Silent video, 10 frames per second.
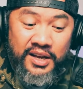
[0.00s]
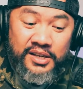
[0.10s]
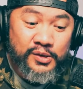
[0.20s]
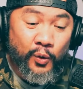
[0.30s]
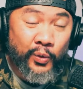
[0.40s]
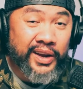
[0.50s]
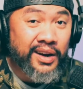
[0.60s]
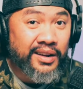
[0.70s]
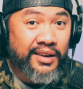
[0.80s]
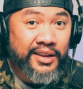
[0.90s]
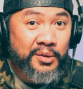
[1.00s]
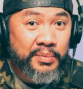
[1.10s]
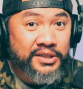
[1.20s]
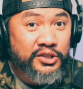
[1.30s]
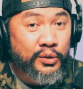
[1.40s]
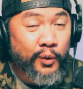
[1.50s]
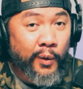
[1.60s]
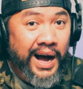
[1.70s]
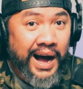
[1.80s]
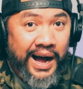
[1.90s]
So we are a little bit too
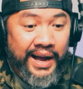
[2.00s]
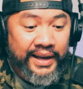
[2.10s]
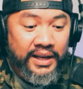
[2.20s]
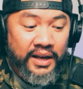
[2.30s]
high